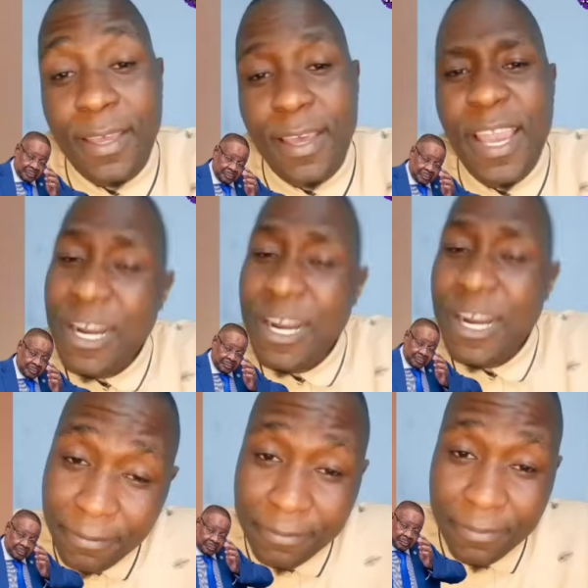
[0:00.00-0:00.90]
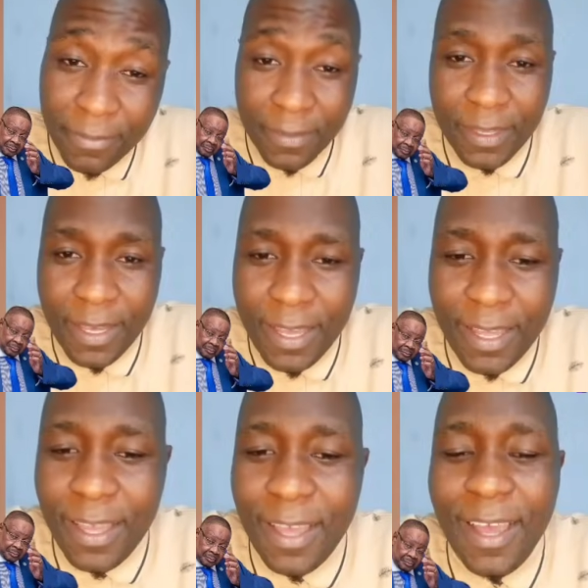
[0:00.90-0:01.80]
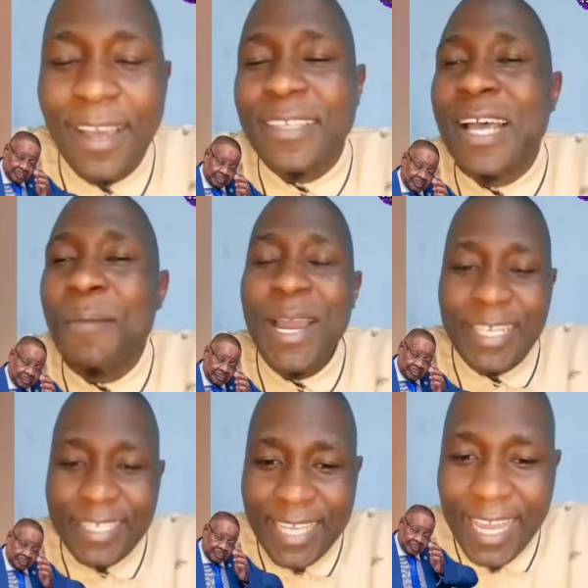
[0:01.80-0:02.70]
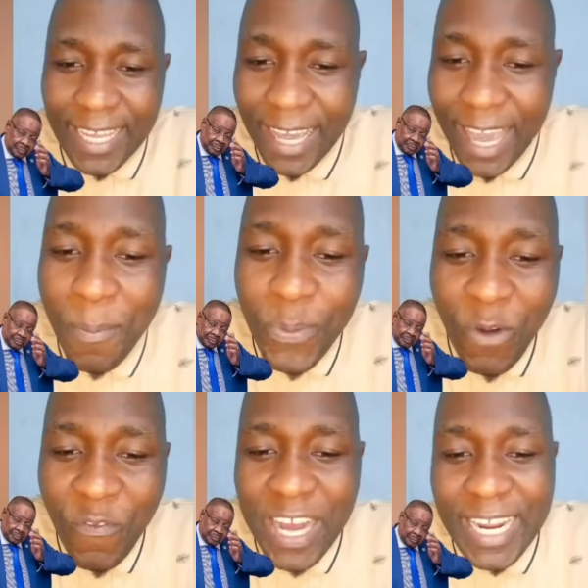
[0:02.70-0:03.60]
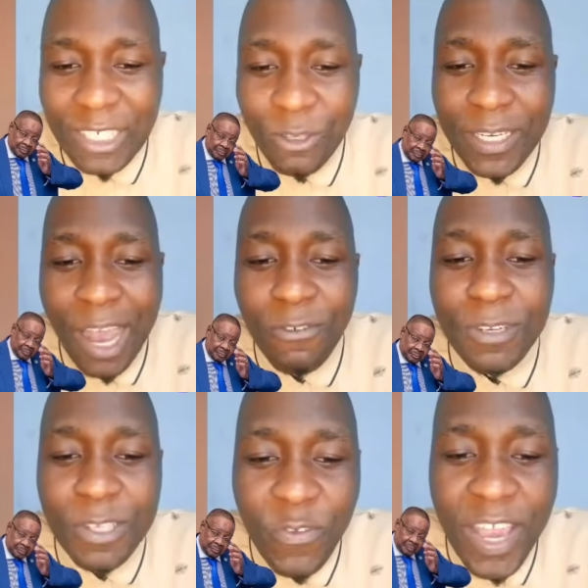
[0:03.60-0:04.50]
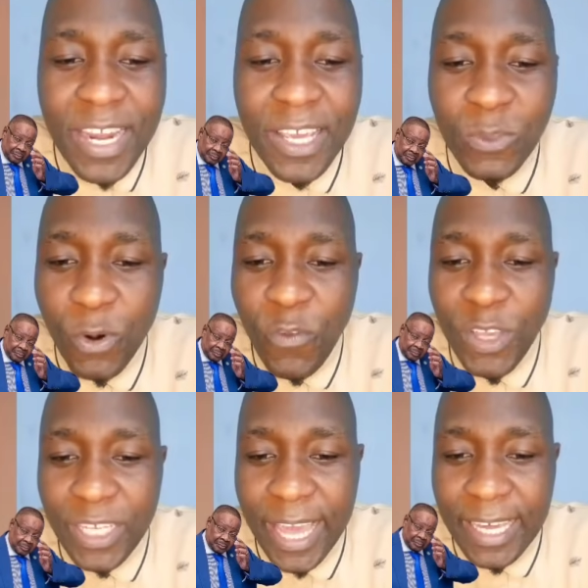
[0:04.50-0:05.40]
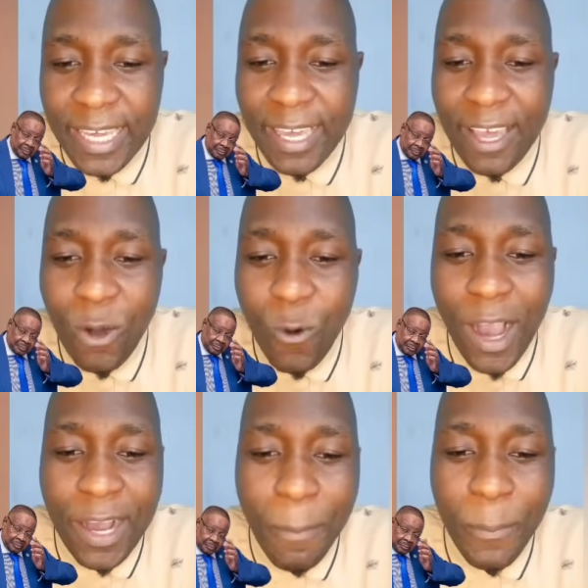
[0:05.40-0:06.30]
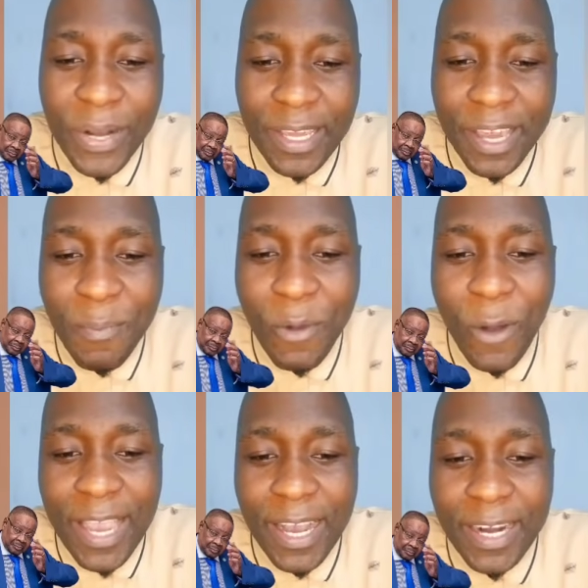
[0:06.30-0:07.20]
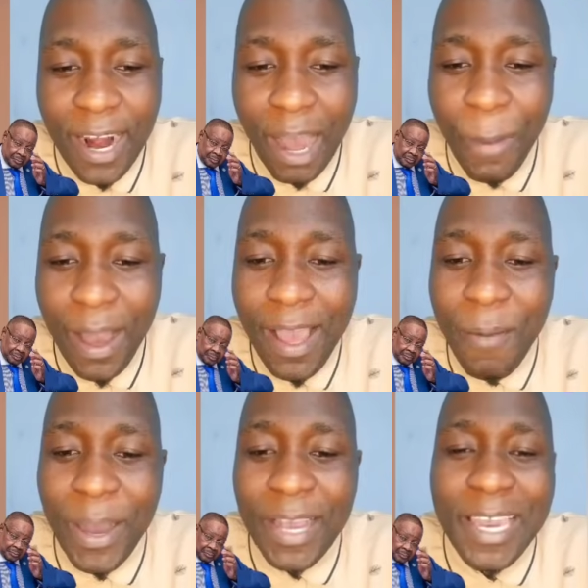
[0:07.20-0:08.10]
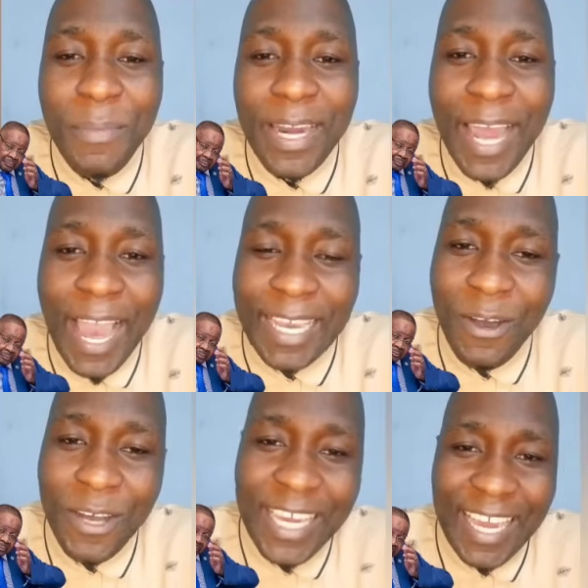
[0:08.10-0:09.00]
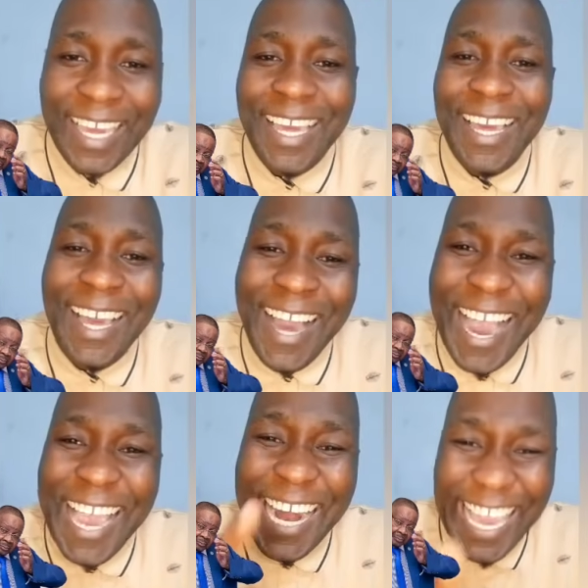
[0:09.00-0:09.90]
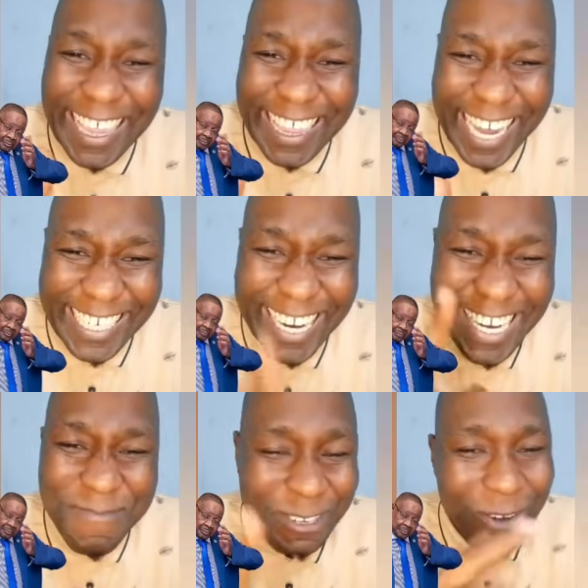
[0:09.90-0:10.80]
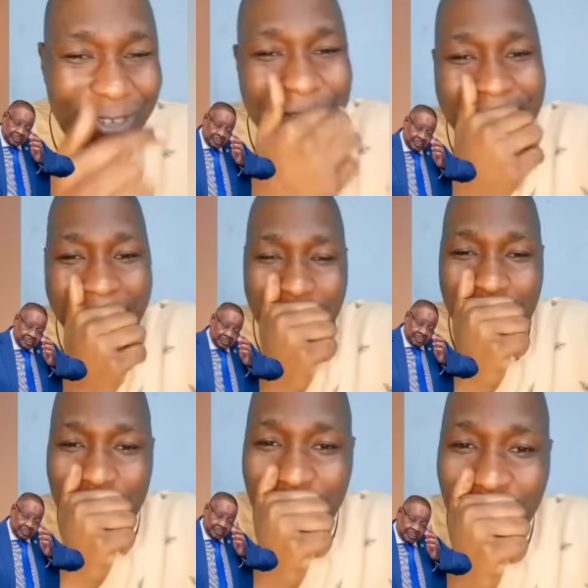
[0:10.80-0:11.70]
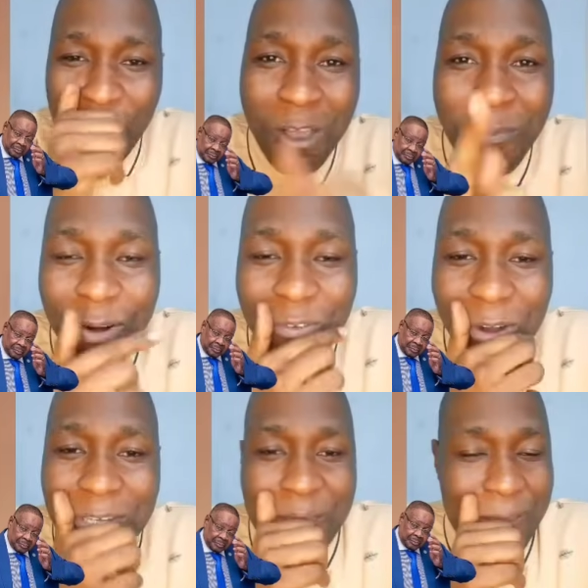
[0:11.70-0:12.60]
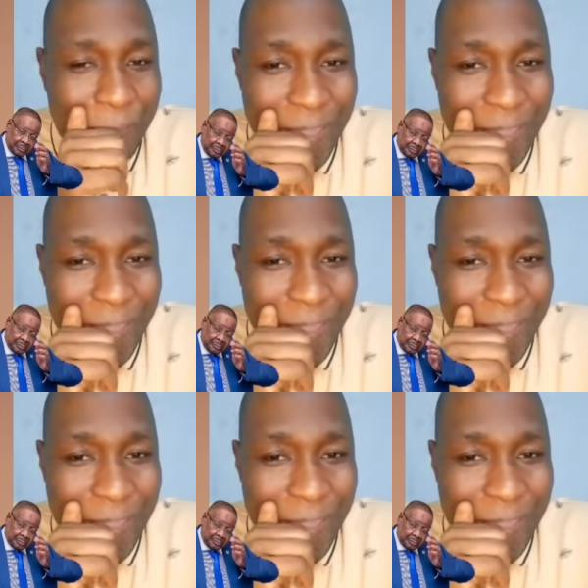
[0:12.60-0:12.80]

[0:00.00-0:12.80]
Anyway, someone is saying a prophet does not have to defend his prophecy like wa gambling yemwe waikandalama pa game ina yake. Okay, I like that. Let me talk to you now. You have provoked me.